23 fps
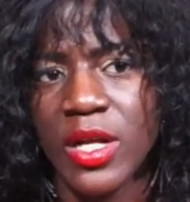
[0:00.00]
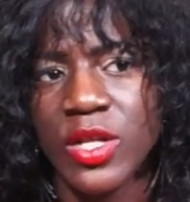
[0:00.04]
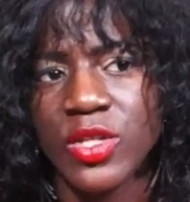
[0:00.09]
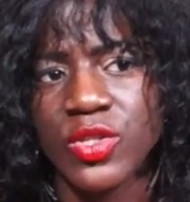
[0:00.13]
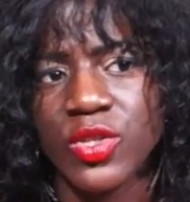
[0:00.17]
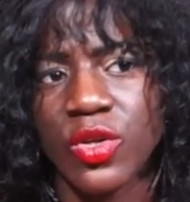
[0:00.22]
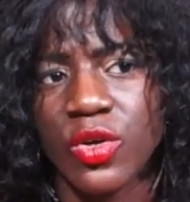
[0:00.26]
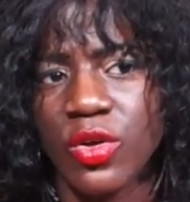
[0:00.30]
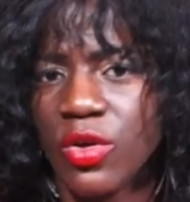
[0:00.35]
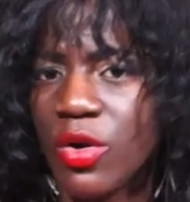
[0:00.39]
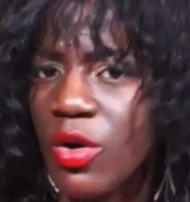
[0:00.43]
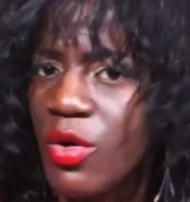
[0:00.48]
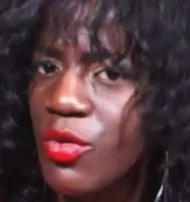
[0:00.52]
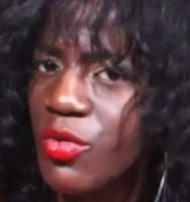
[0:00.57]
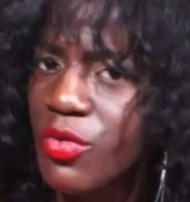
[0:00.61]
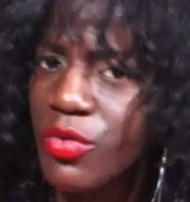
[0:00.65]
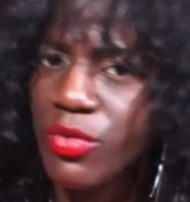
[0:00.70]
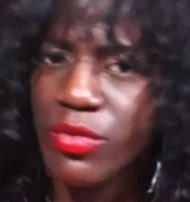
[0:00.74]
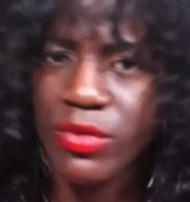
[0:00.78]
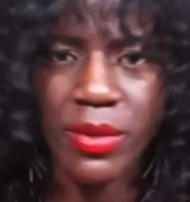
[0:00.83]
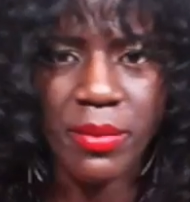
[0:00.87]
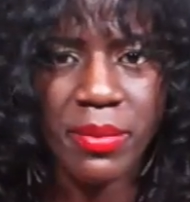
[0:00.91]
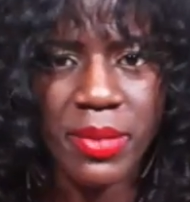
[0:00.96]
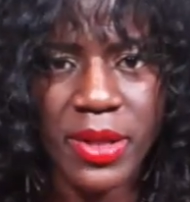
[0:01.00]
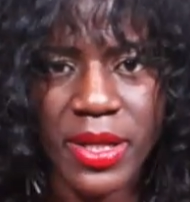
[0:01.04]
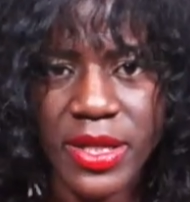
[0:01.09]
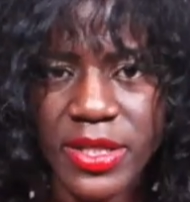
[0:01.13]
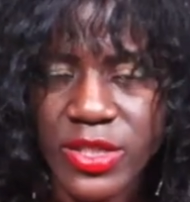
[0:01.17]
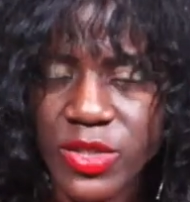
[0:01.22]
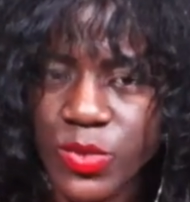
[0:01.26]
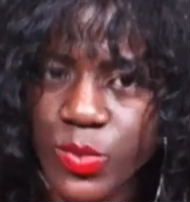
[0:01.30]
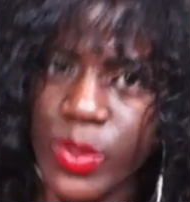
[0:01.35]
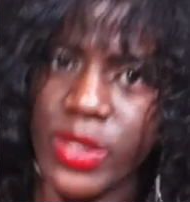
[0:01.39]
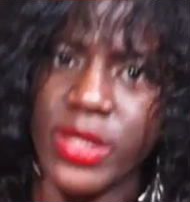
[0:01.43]
So go through the
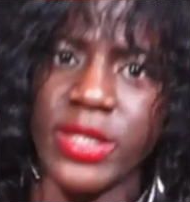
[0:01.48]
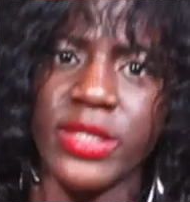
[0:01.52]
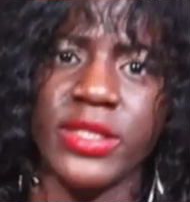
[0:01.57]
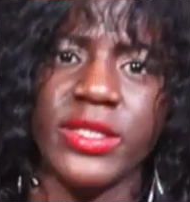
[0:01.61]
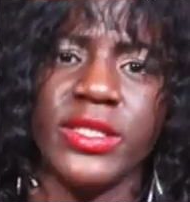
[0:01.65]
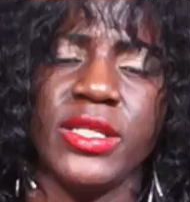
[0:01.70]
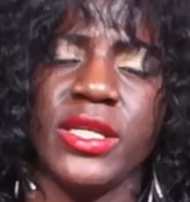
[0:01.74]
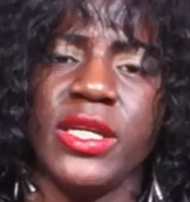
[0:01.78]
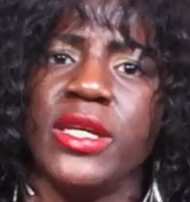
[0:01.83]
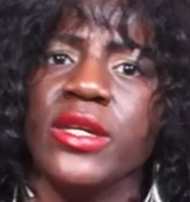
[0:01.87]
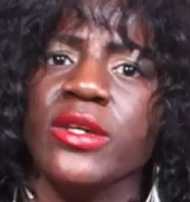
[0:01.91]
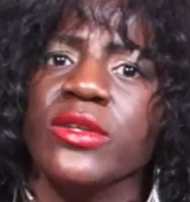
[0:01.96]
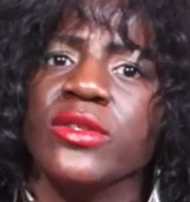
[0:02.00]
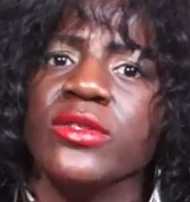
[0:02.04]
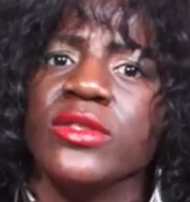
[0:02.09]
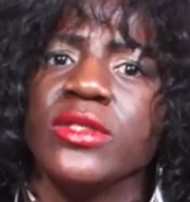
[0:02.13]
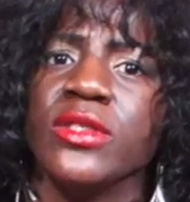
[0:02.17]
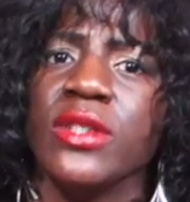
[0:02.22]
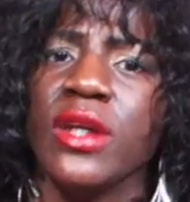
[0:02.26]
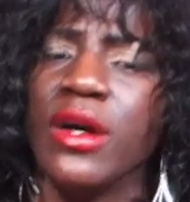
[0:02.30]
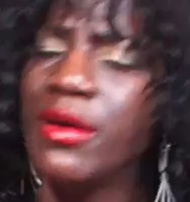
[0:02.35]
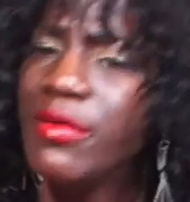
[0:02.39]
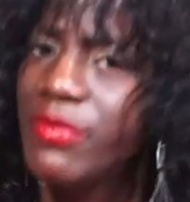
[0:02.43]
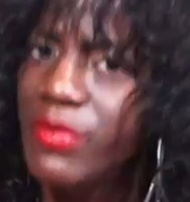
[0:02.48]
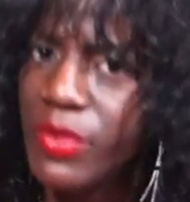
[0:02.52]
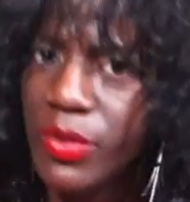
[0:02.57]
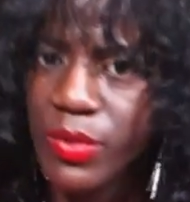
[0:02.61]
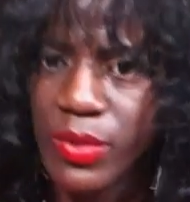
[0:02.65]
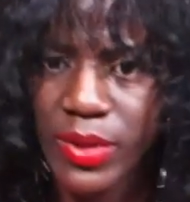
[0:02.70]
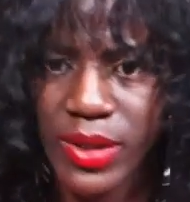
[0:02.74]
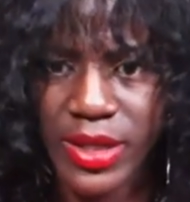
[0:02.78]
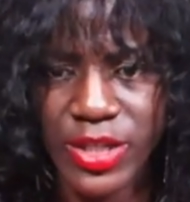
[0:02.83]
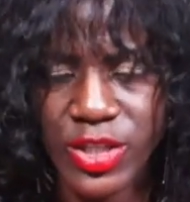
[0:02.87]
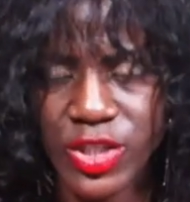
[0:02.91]
blood, sweat, and tears of the
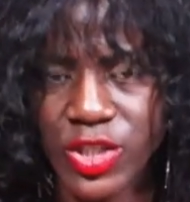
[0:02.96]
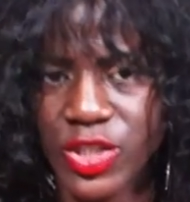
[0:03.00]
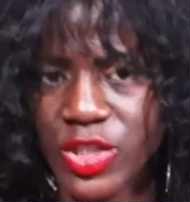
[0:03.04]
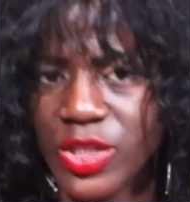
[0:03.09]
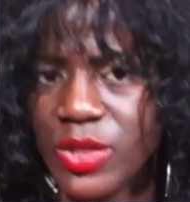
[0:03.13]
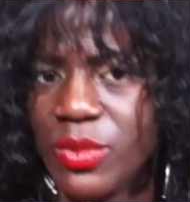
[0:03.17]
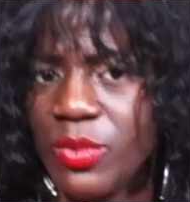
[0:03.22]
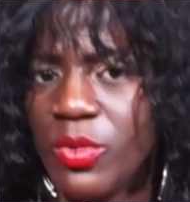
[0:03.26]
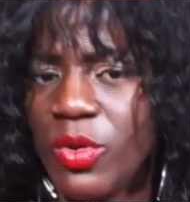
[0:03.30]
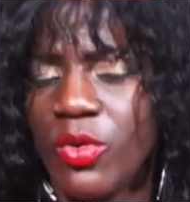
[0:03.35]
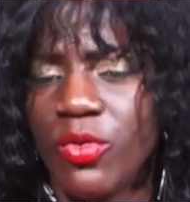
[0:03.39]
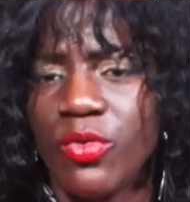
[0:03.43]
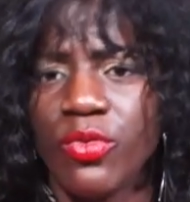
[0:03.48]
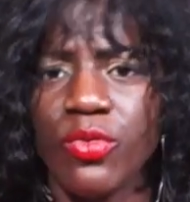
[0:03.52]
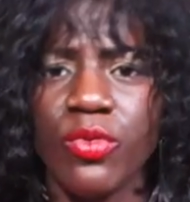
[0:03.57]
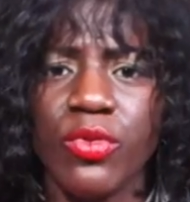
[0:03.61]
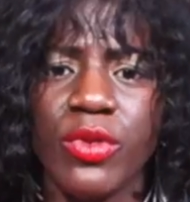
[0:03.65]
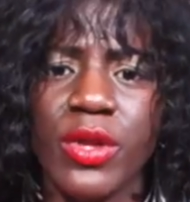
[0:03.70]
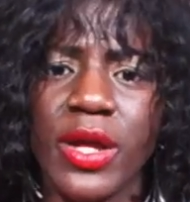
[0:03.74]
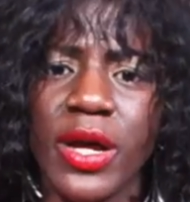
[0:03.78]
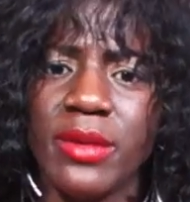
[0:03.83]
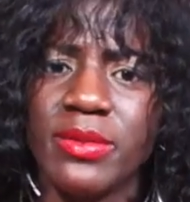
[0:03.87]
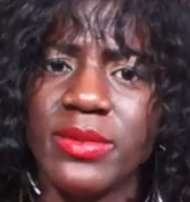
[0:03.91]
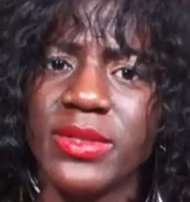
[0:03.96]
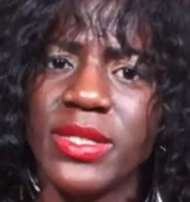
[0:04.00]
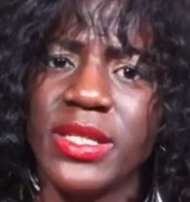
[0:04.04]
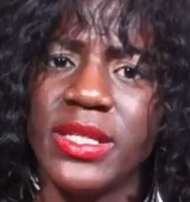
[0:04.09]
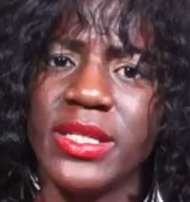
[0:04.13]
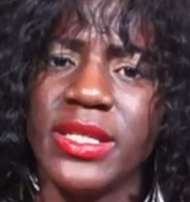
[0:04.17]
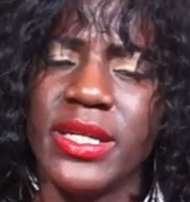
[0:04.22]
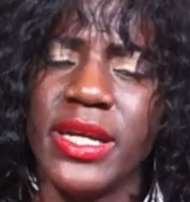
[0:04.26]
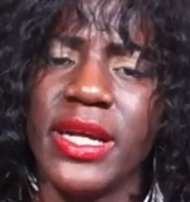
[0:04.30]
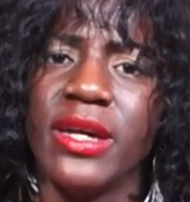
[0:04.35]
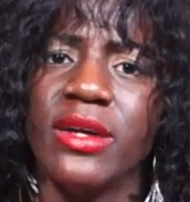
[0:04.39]
relationship. Go through the ups
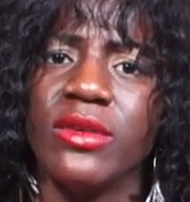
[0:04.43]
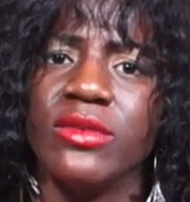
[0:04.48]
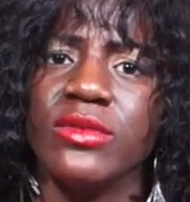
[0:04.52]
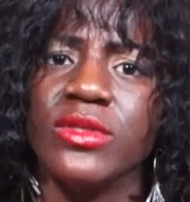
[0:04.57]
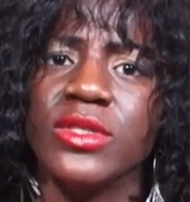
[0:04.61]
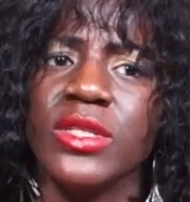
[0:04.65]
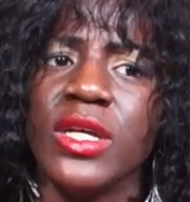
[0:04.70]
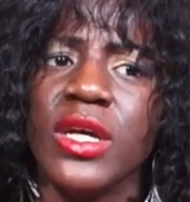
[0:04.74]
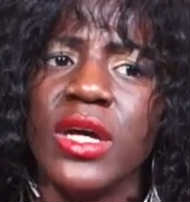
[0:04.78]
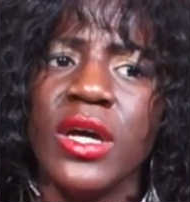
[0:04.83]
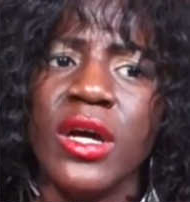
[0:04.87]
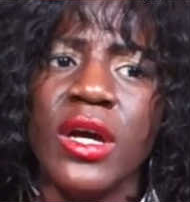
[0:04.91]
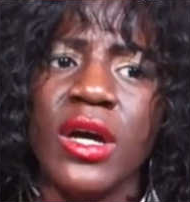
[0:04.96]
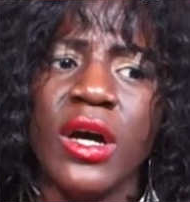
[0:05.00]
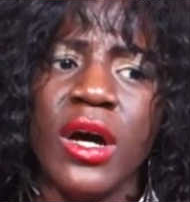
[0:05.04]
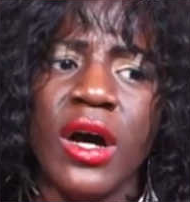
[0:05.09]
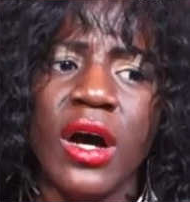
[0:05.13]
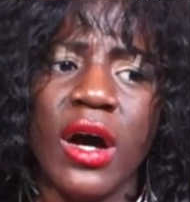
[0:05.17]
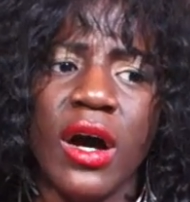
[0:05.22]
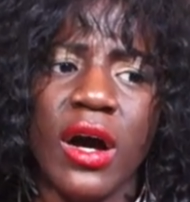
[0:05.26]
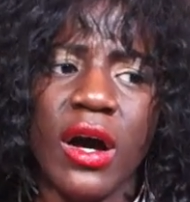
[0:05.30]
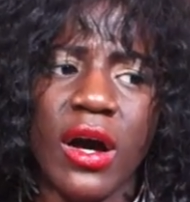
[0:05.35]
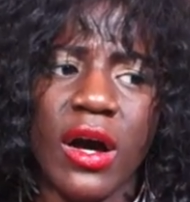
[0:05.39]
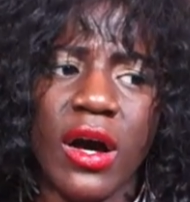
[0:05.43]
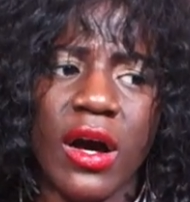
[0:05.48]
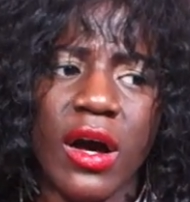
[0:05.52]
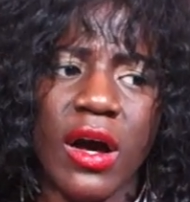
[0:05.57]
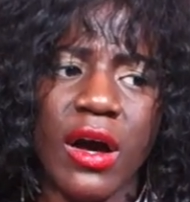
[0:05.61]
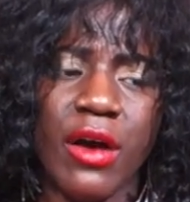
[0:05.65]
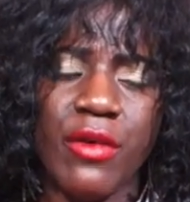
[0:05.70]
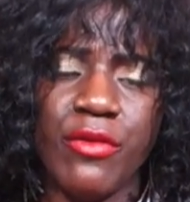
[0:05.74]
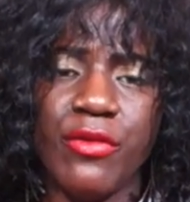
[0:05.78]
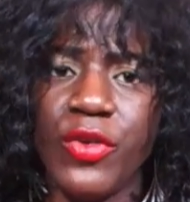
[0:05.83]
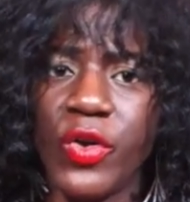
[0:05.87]
and downs
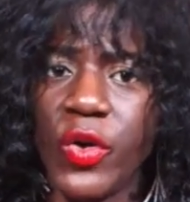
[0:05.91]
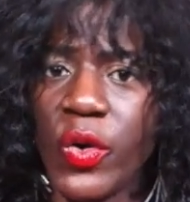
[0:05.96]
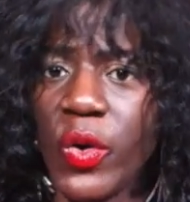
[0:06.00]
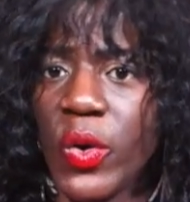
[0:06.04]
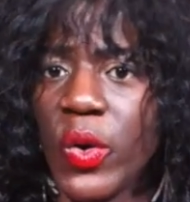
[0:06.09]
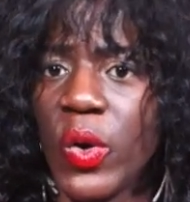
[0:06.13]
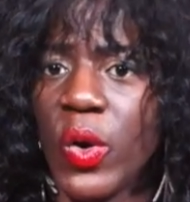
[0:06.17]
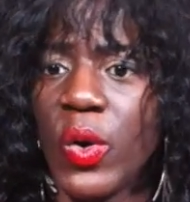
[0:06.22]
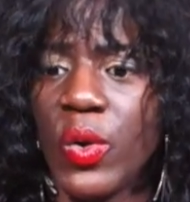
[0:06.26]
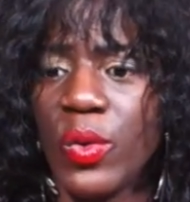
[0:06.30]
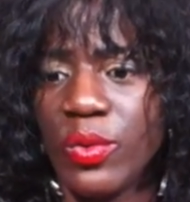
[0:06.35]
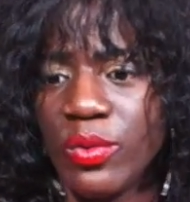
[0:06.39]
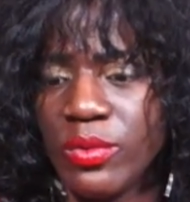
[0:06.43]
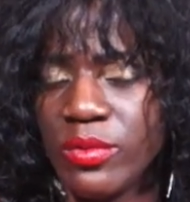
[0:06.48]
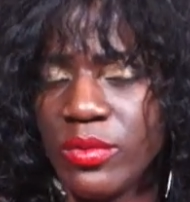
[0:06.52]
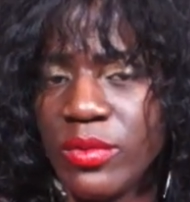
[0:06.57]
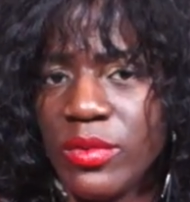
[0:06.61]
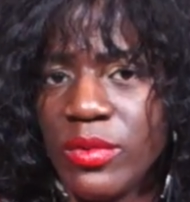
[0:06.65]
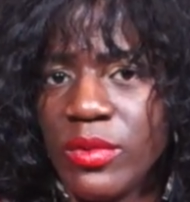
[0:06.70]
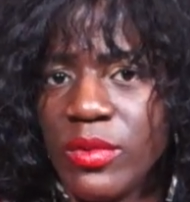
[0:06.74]
of your own